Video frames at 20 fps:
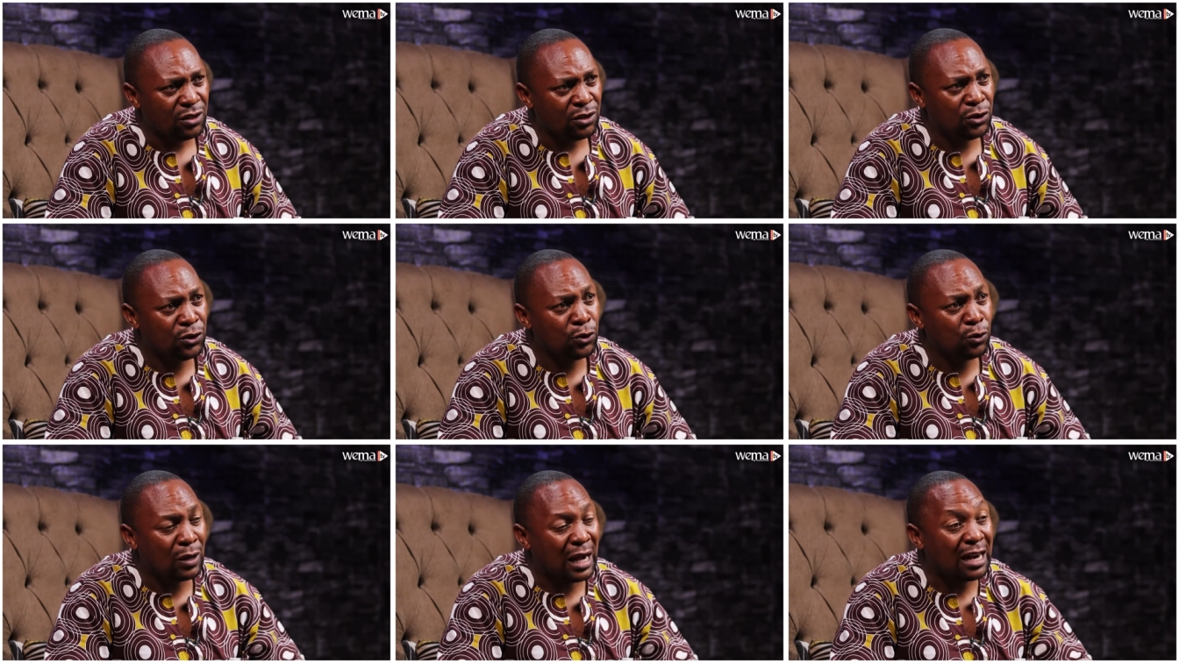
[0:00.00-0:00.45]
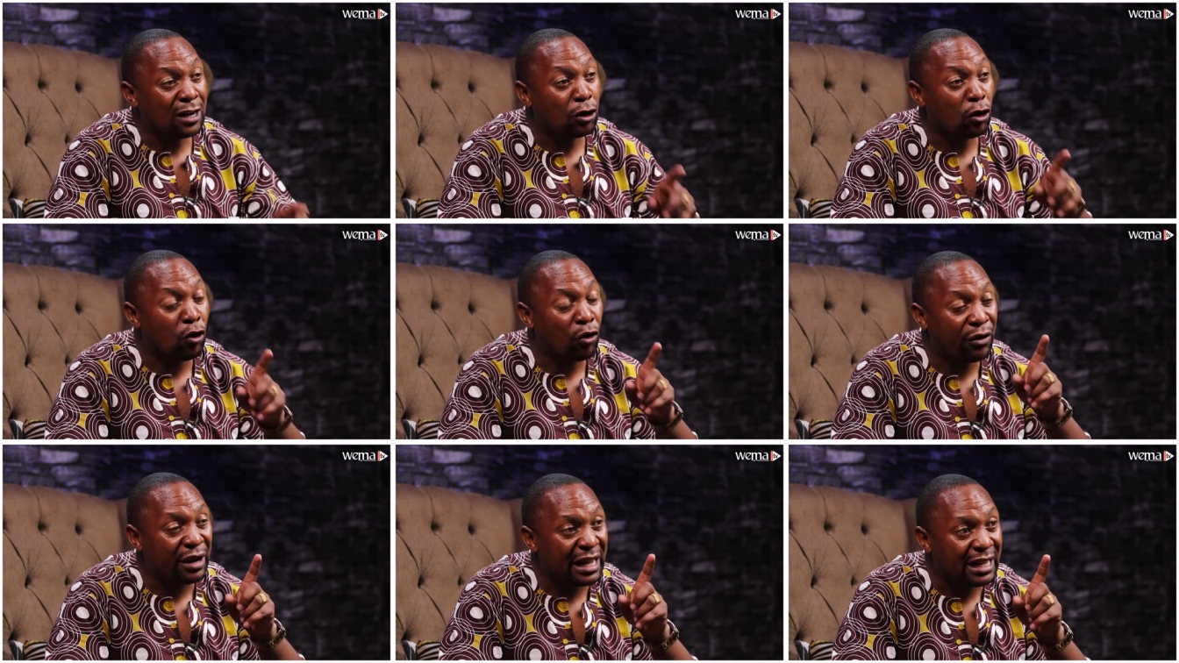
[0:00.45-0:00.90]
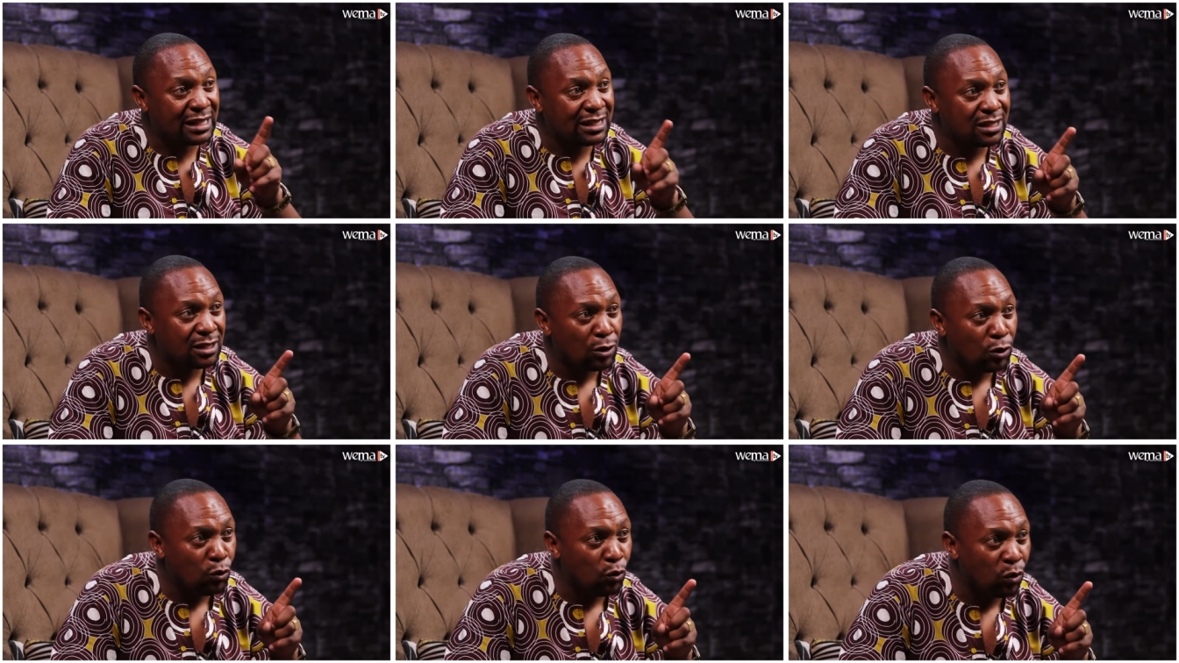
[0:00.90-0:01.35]
You can
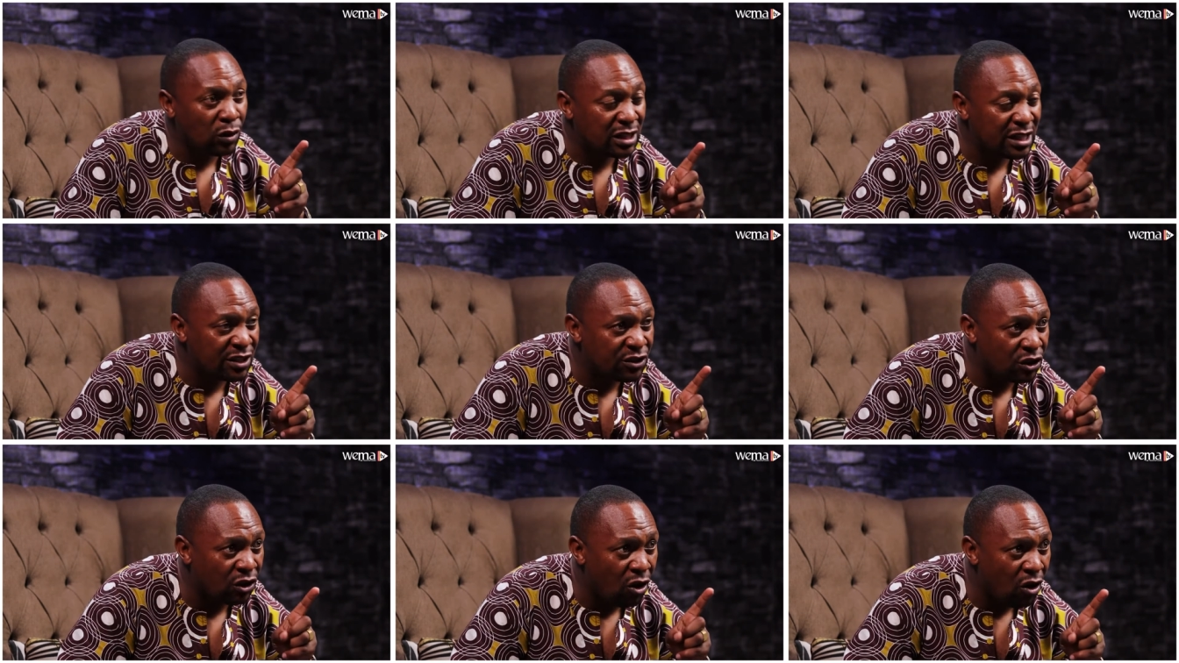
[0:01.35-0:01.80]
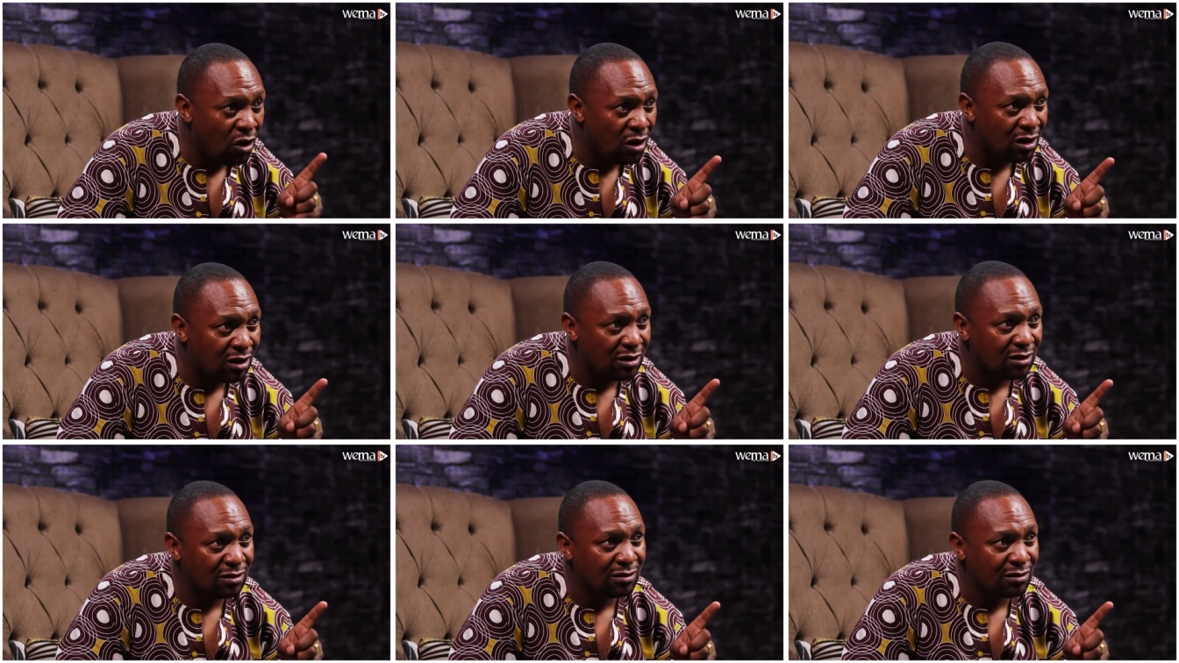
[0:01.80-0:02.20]
correct what is wrong